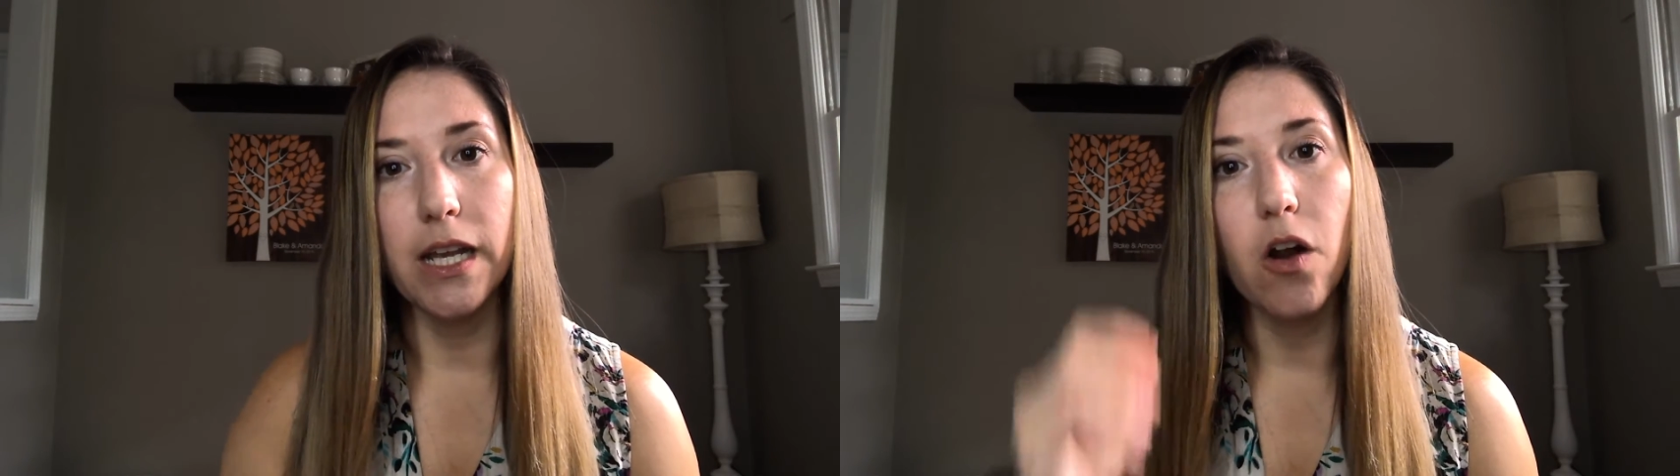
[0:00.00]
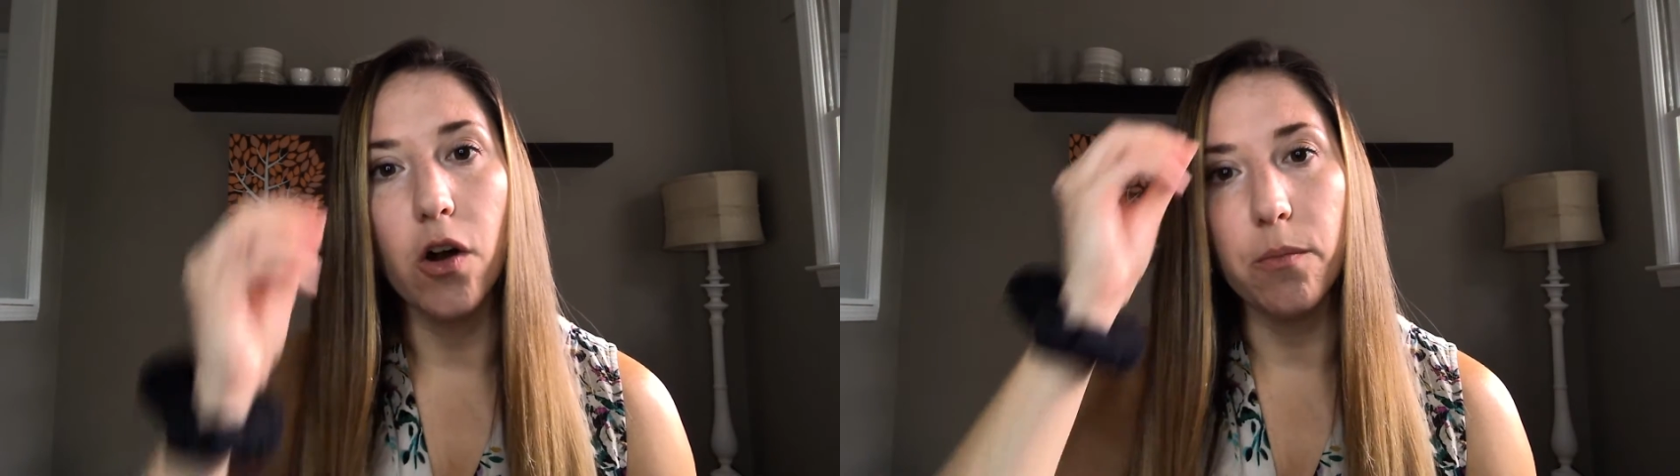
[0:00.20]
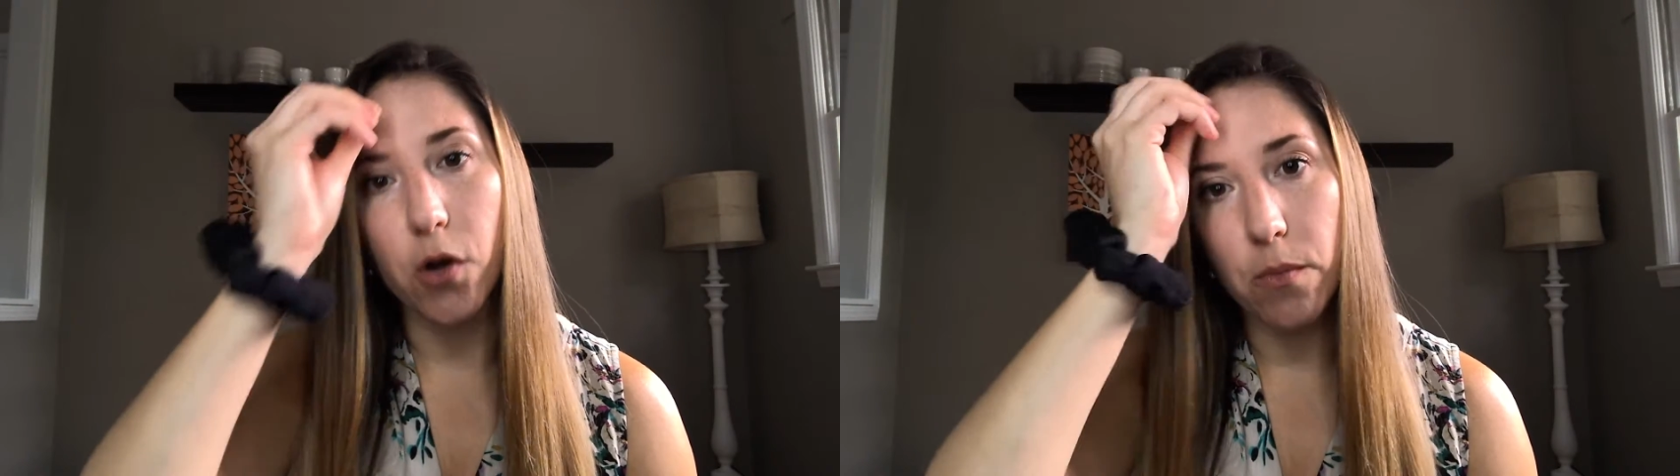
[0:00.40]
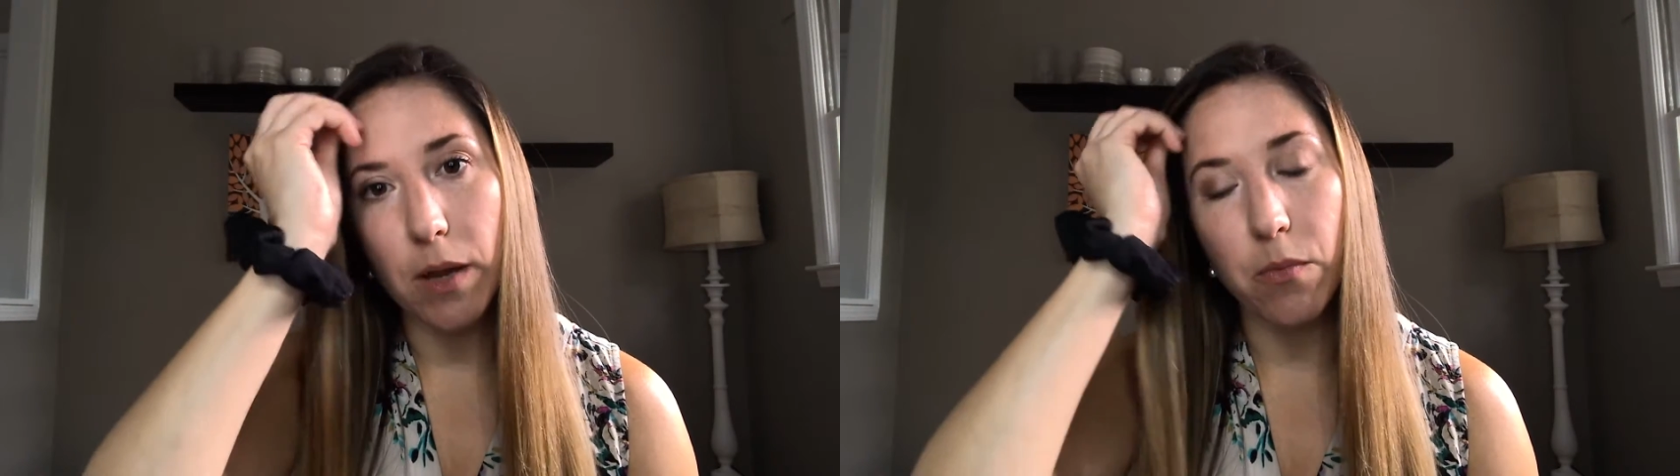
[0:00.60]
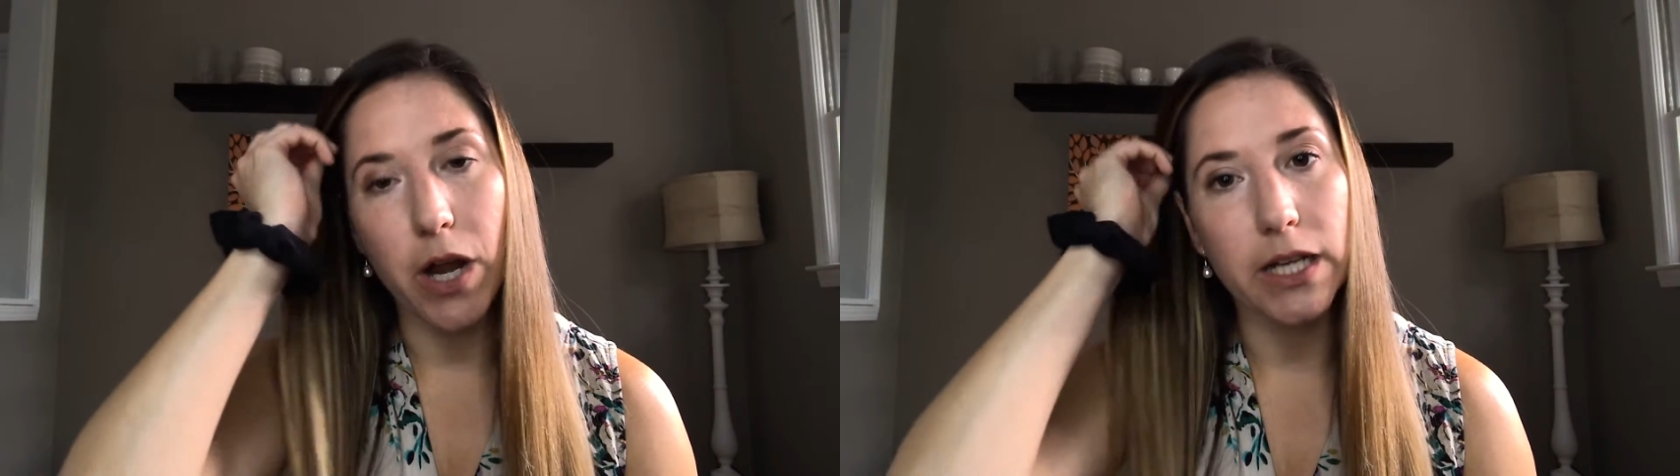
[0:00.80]
our
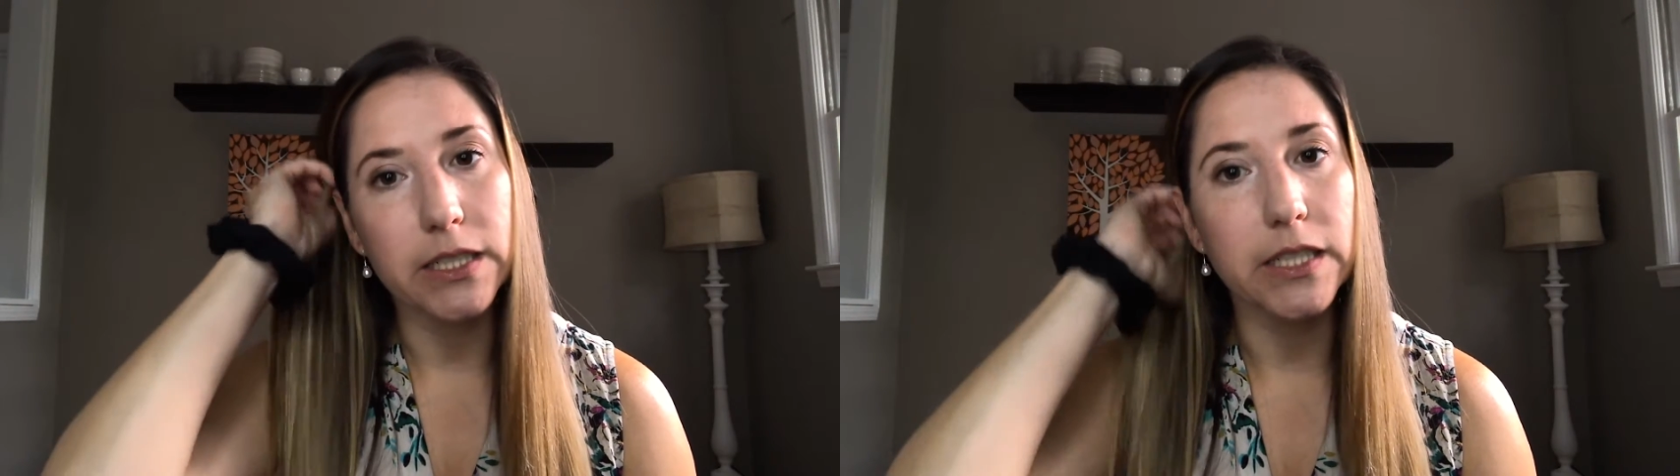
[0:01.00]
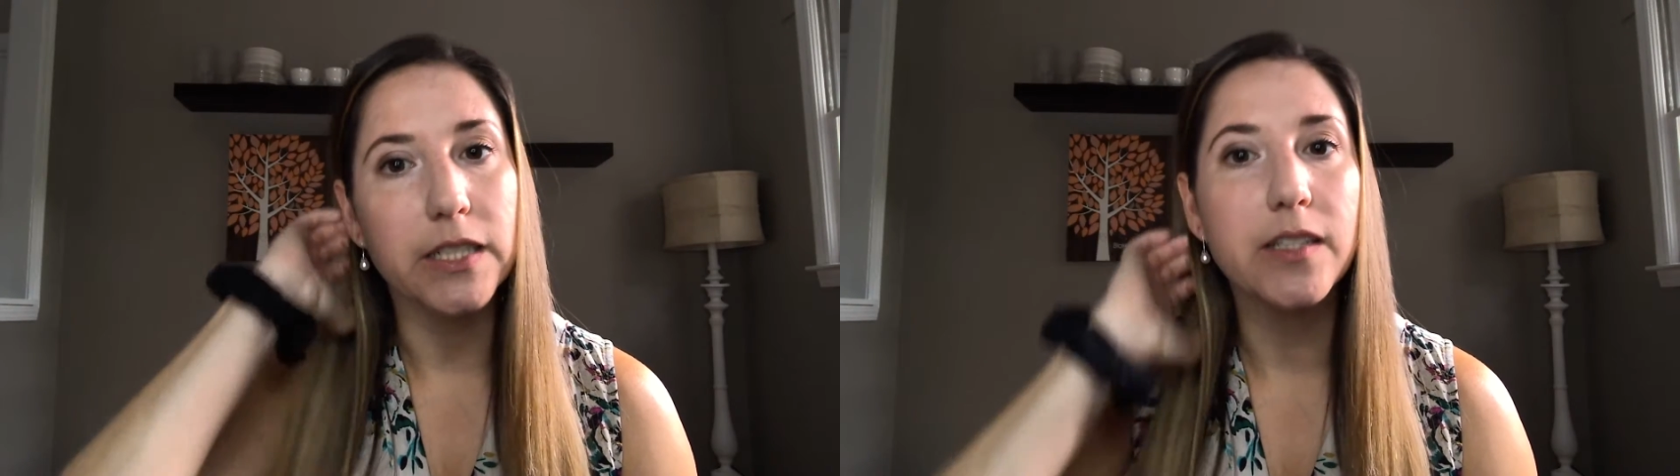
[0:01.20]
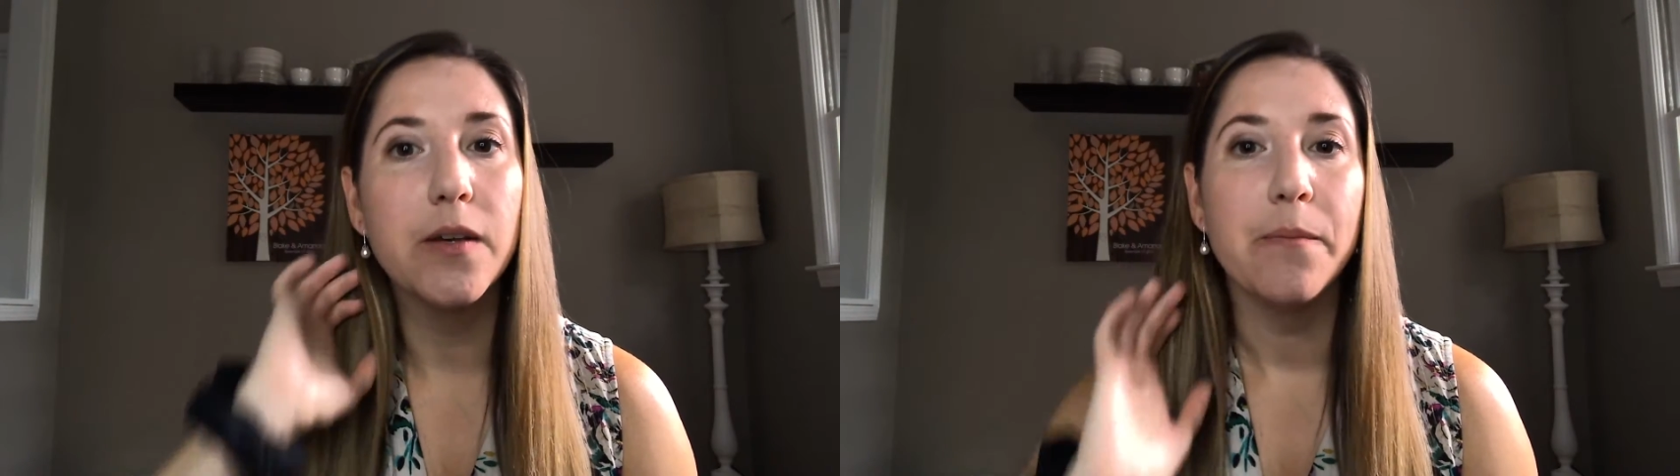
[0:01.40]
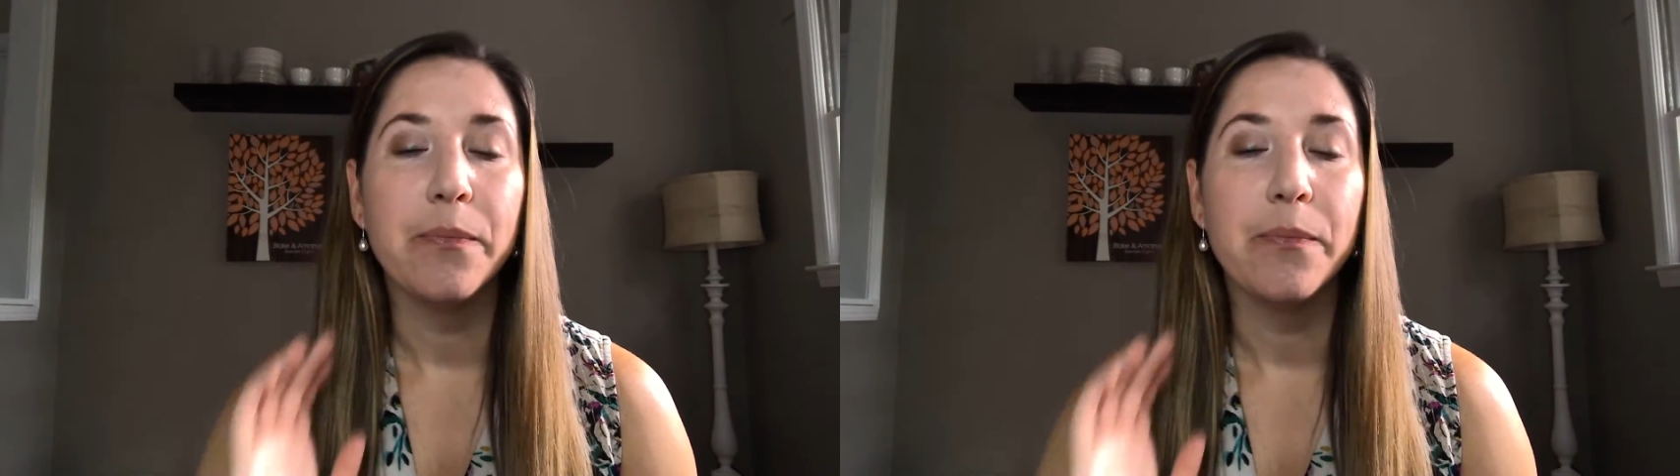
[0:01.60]
probate practice